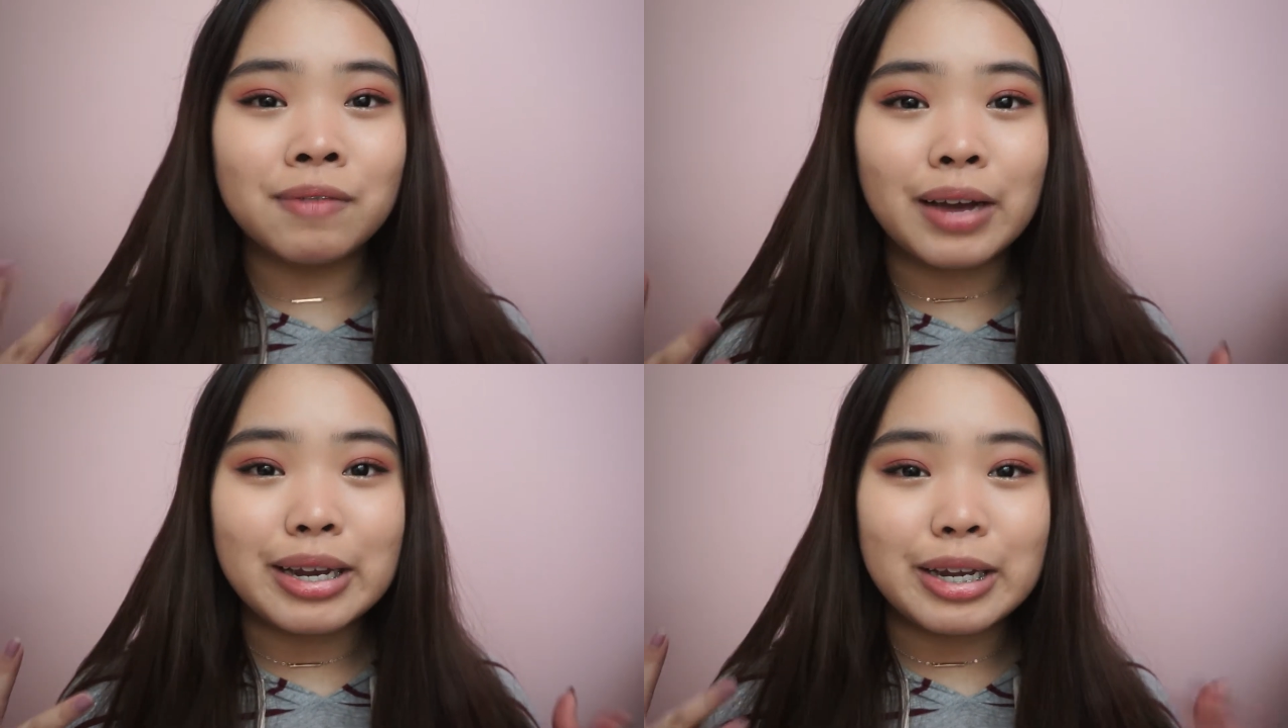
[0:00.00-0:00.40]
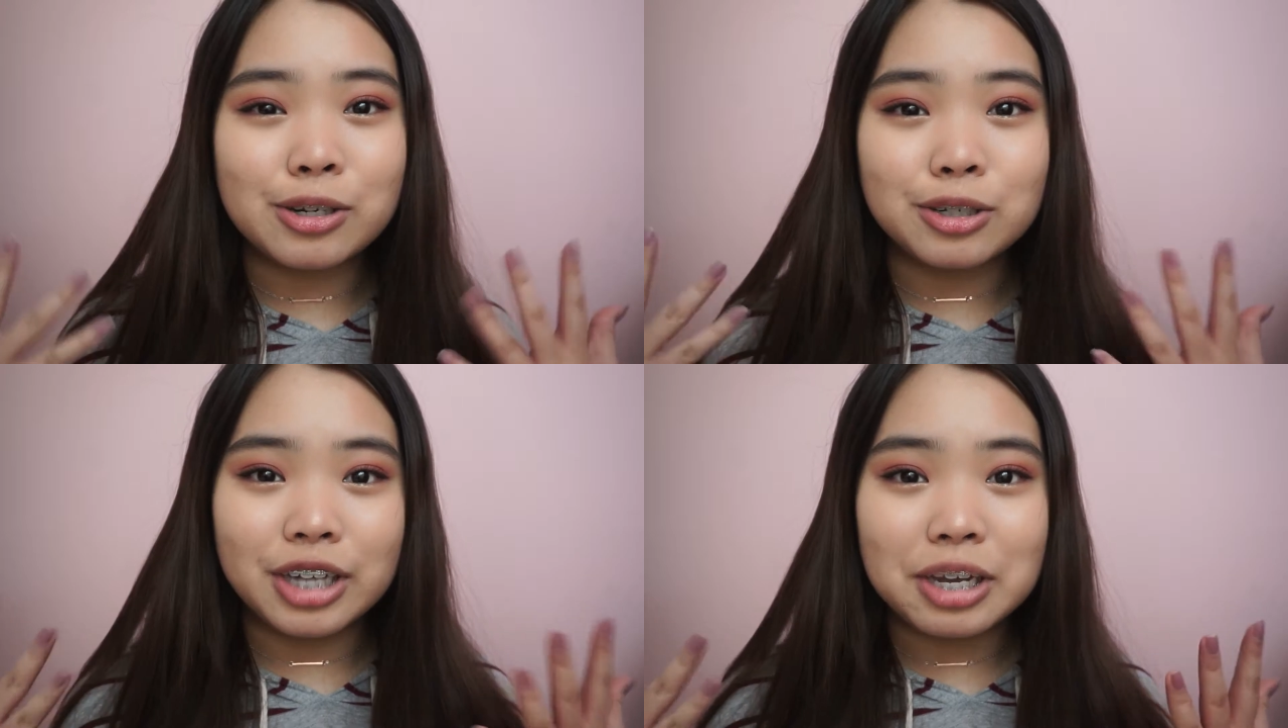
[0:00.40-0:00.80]
find
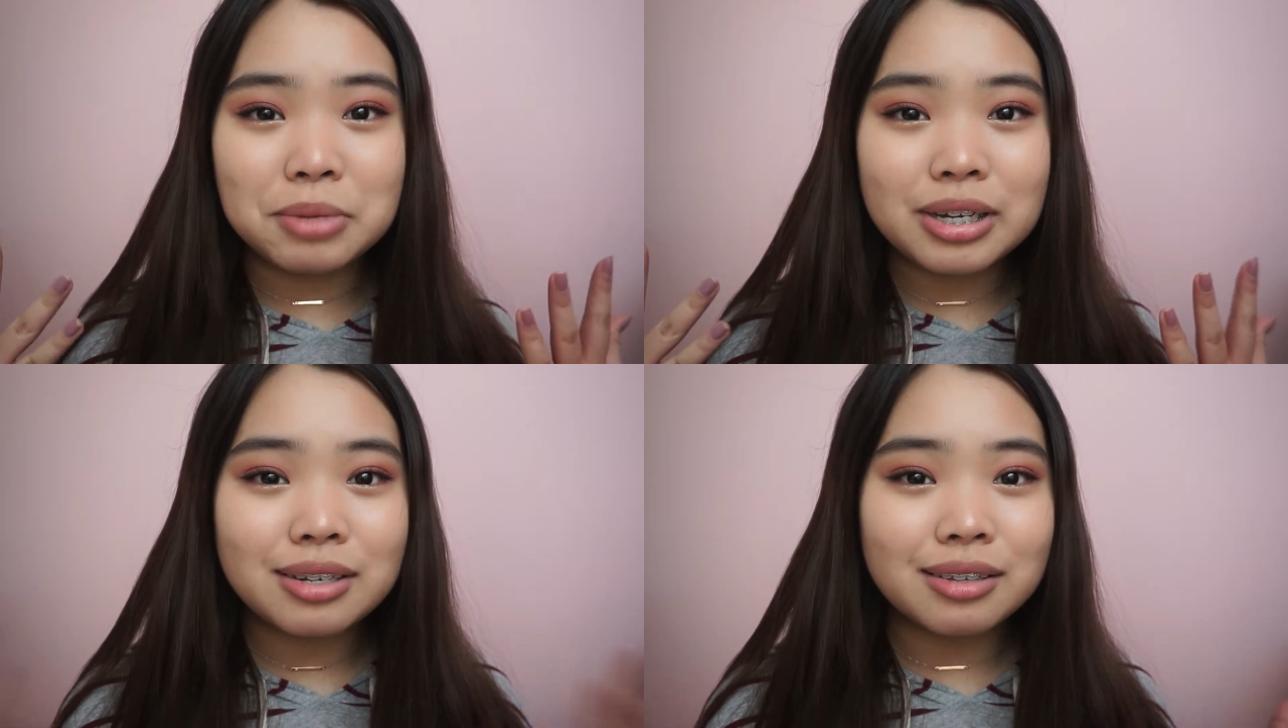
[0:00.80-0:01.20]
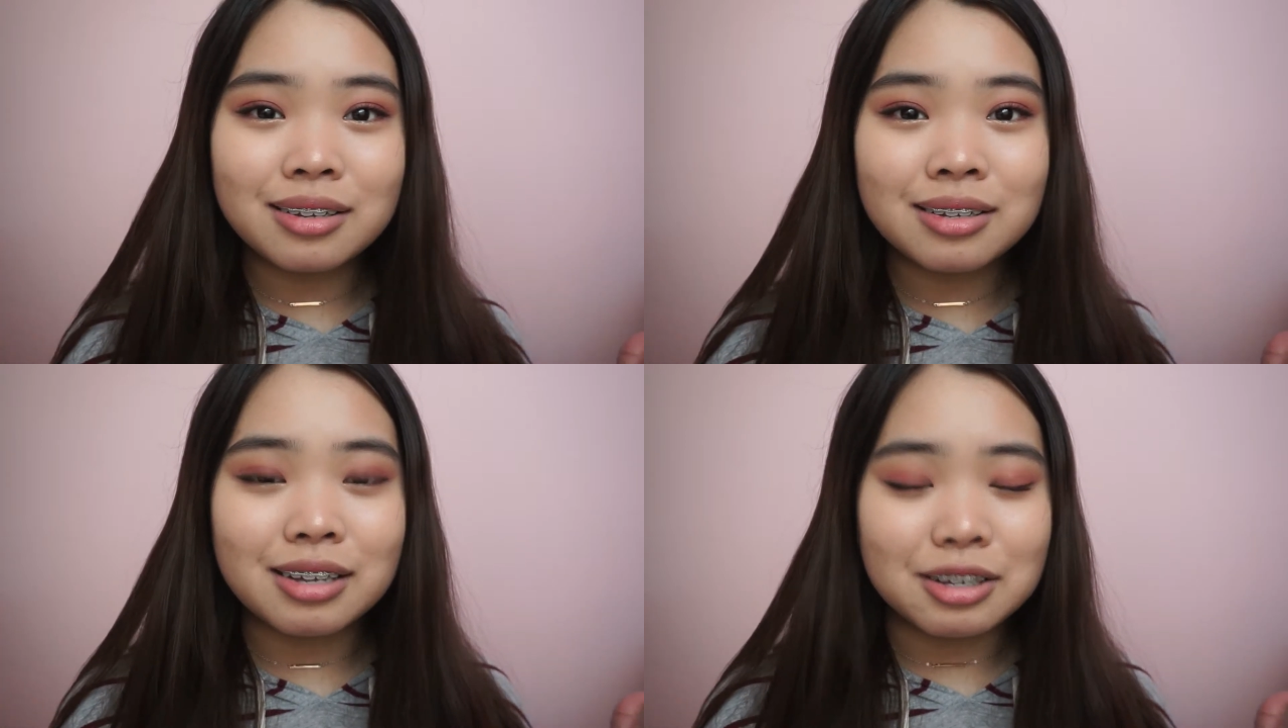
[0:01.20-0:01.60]
entertainment in
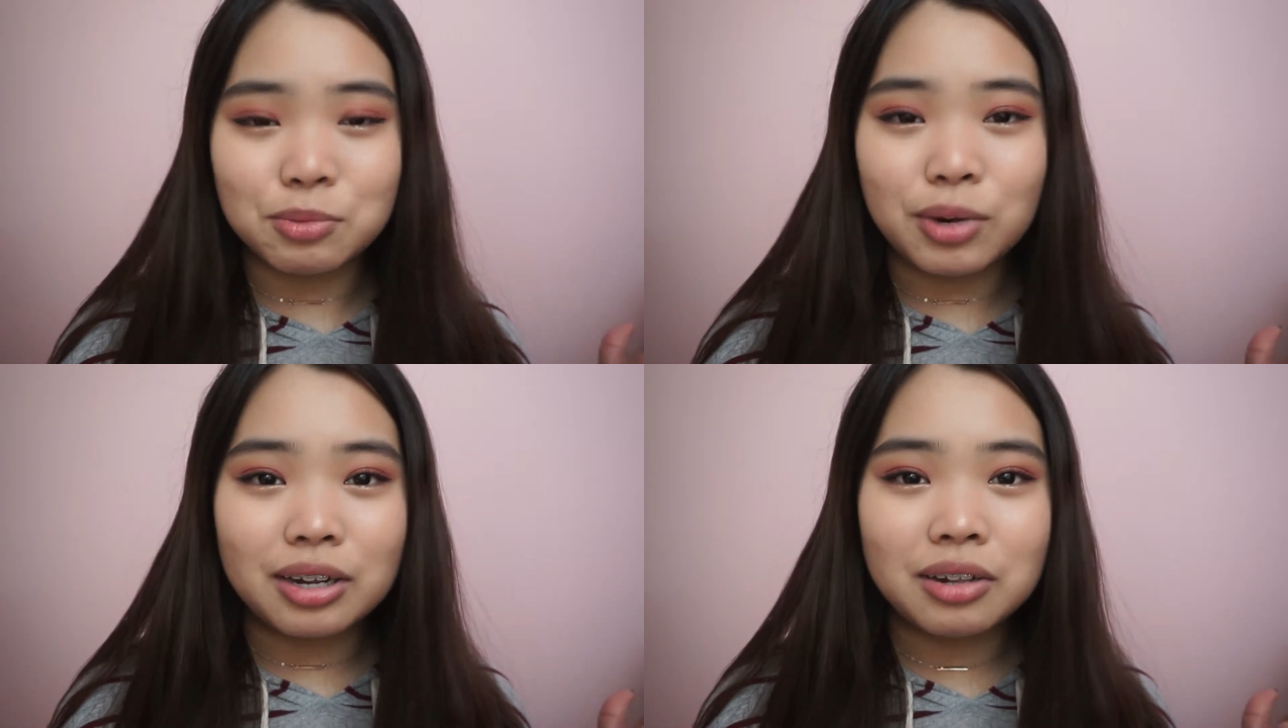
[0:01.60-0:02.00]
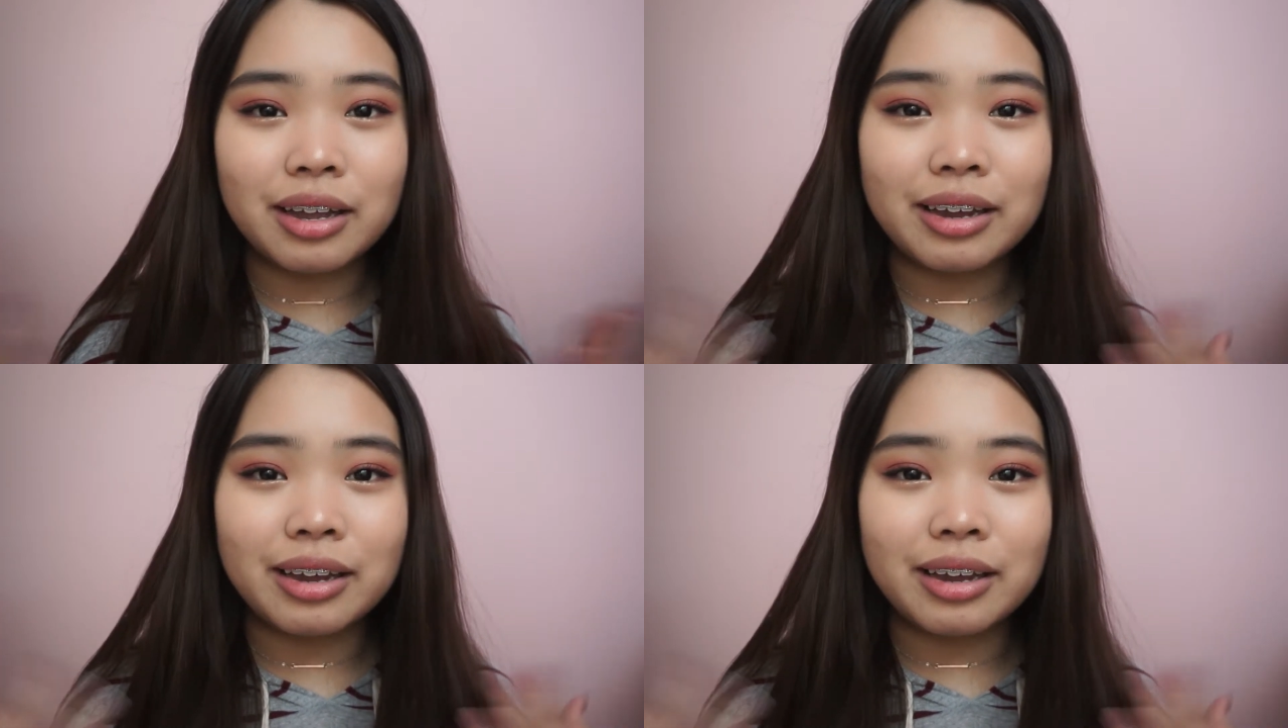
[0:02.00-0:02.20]
this as well.